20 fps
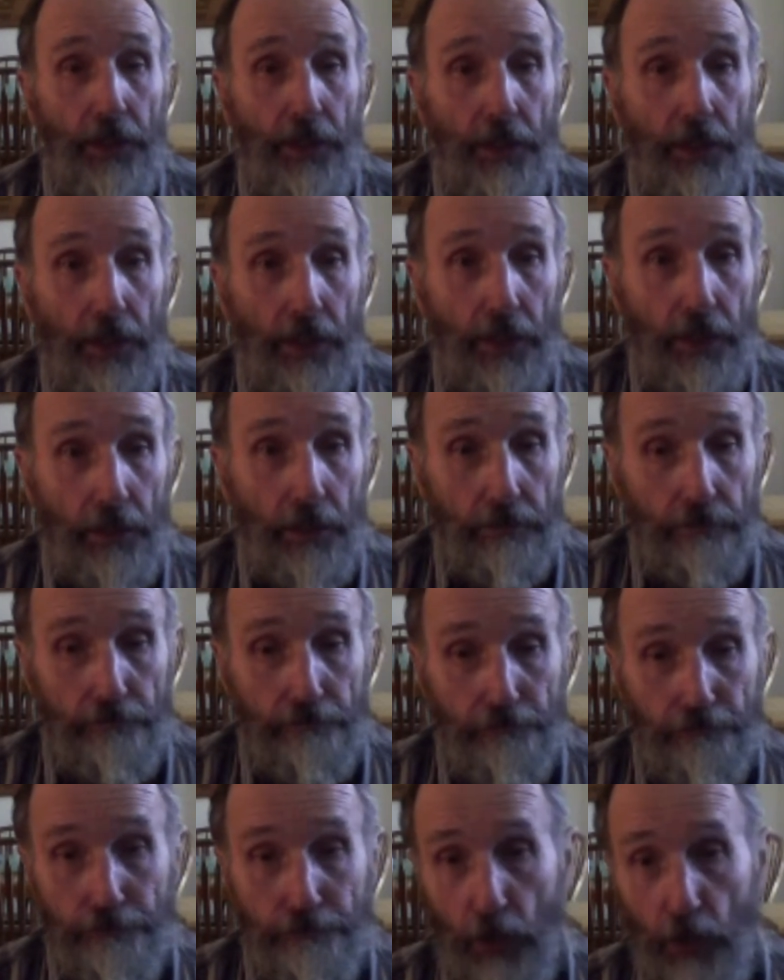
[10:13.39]

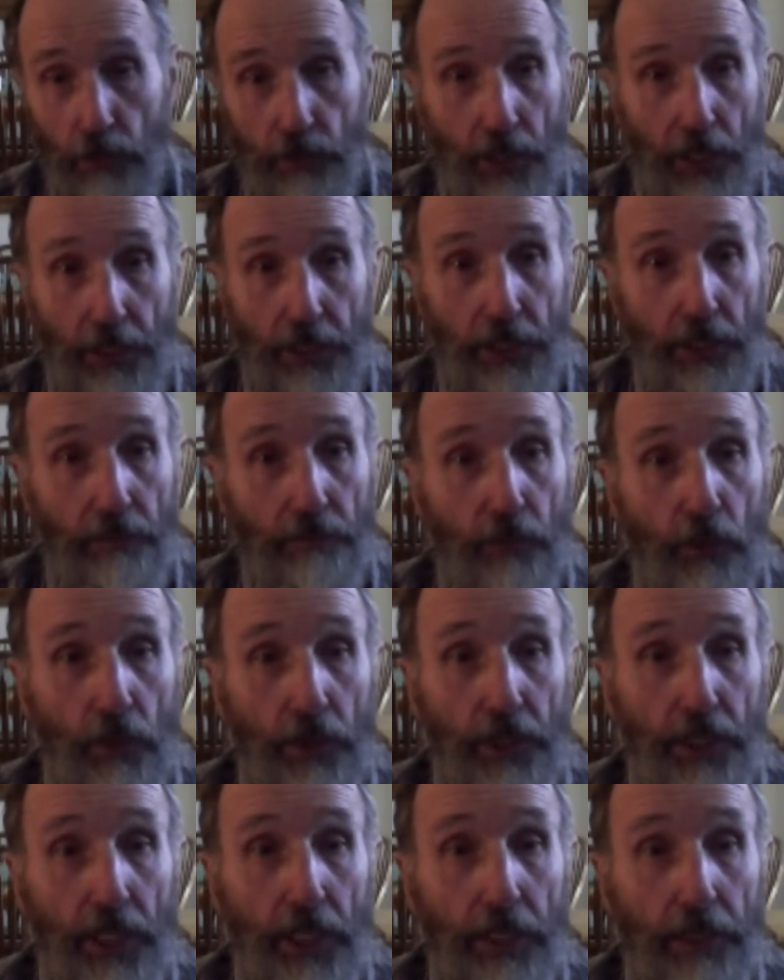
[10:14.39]
till
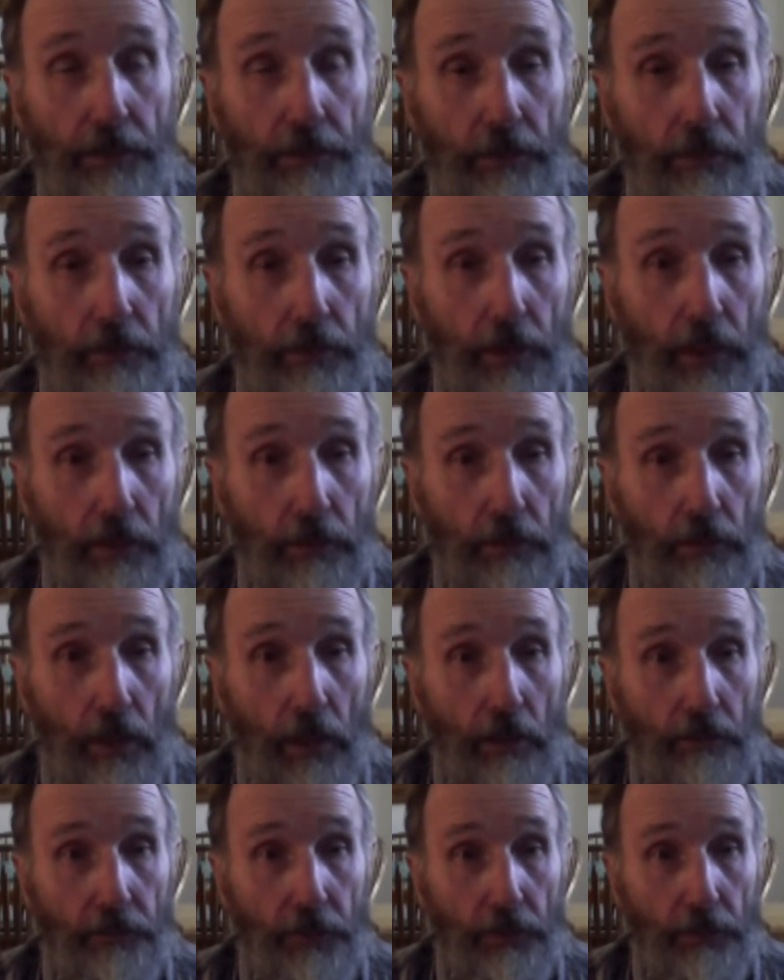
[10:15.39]
1948,
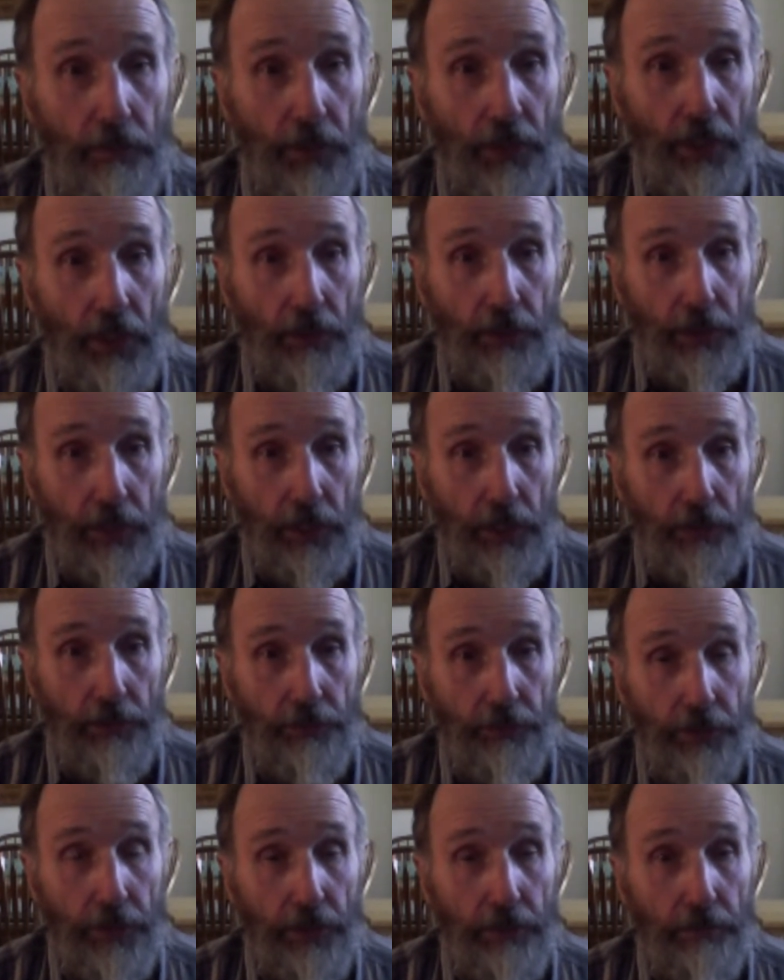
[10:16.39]
often without a
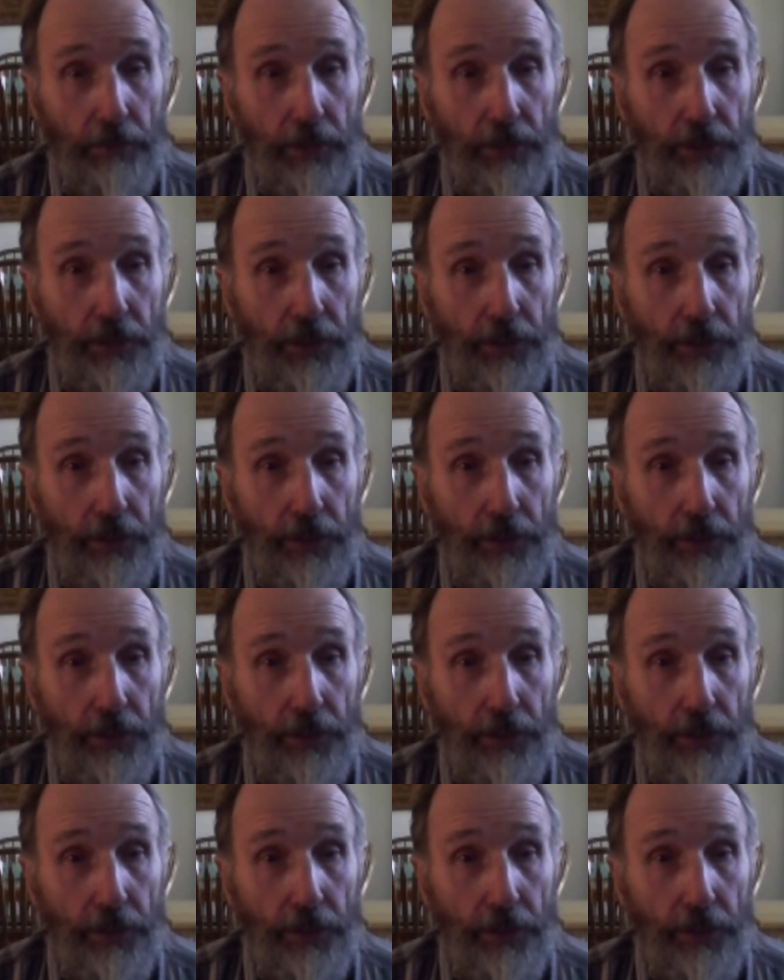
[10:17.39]
country, but